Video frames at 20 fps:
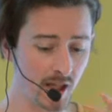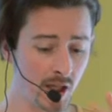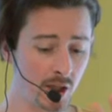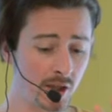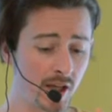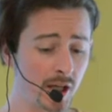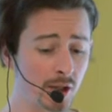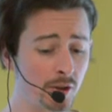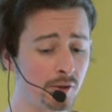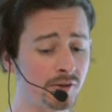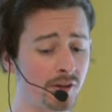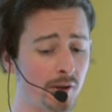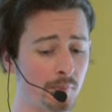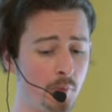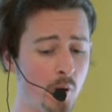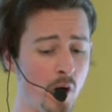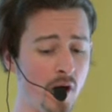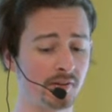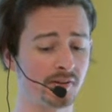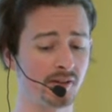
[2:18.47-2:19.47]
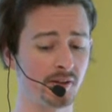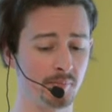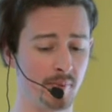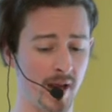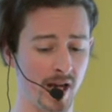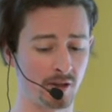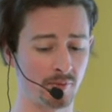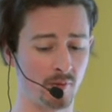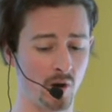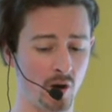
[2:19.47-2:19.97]
You can use your personal
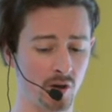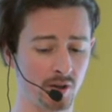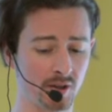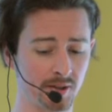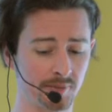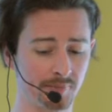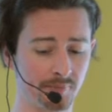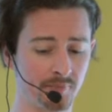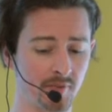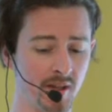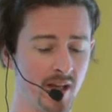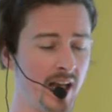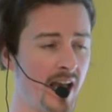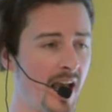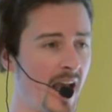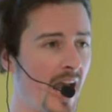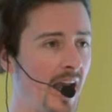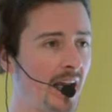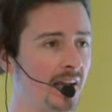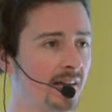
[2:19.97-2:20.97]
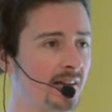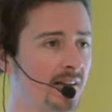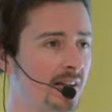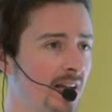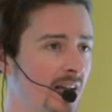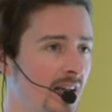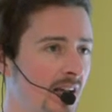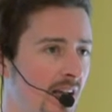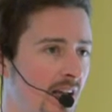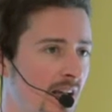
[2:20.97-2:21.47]
background and
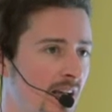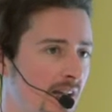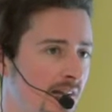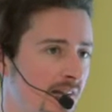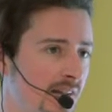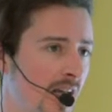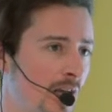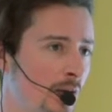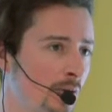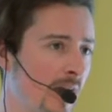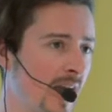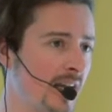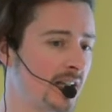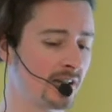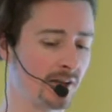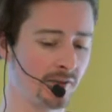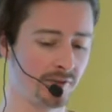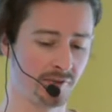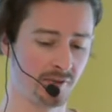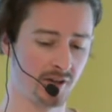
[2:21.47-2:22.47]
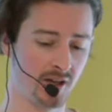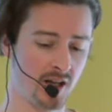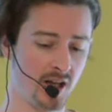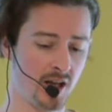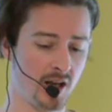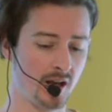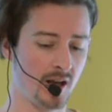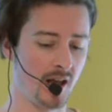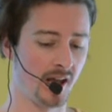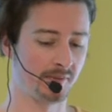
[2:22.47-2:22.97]
the innovative
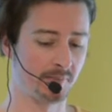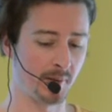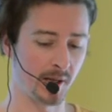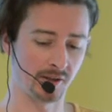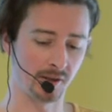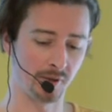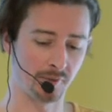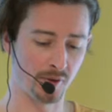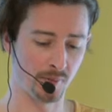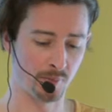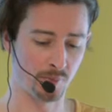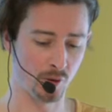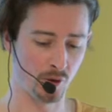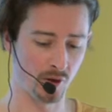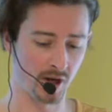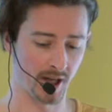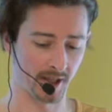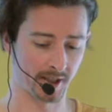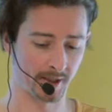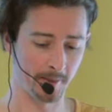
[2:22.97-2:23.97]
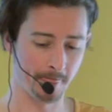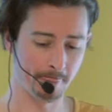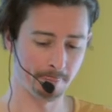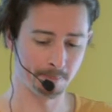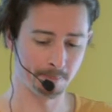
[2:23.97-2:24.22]
aspects of your product.